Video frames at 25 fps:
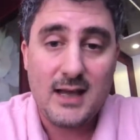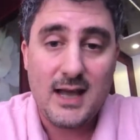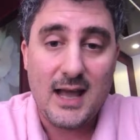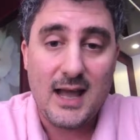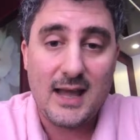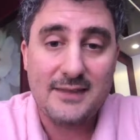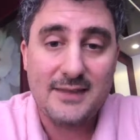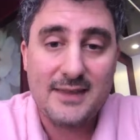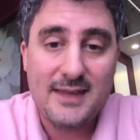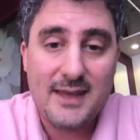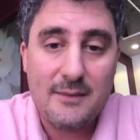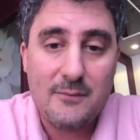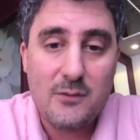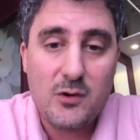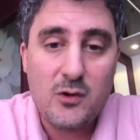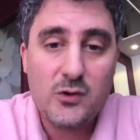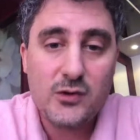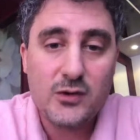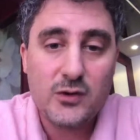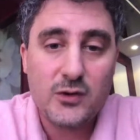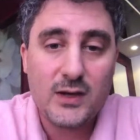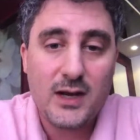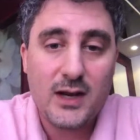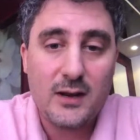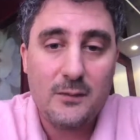And the
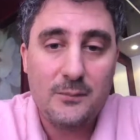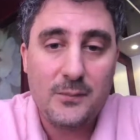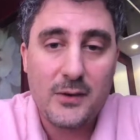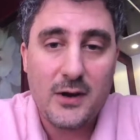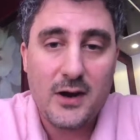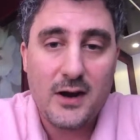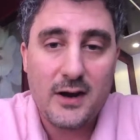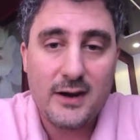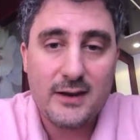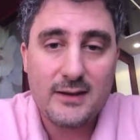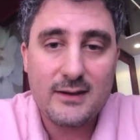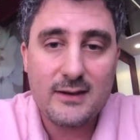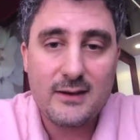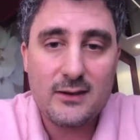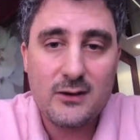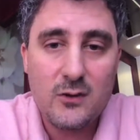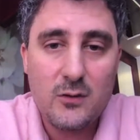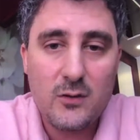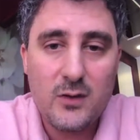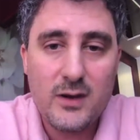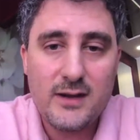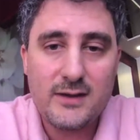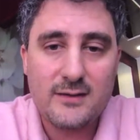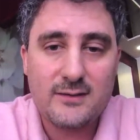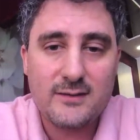emotional part, no
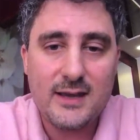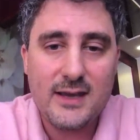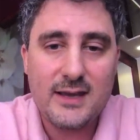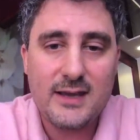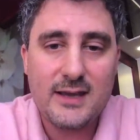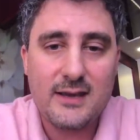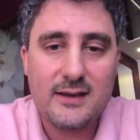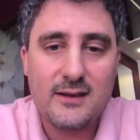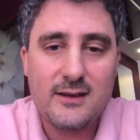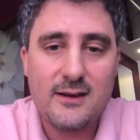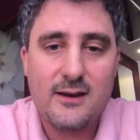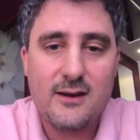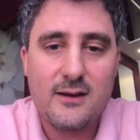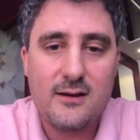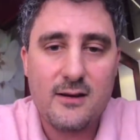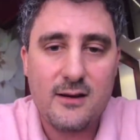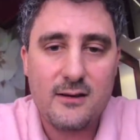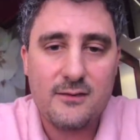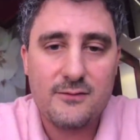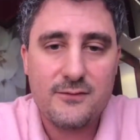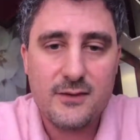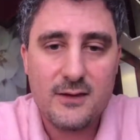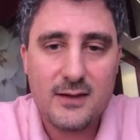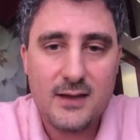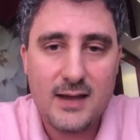one is taking care
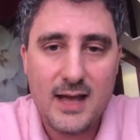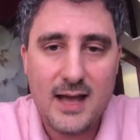of.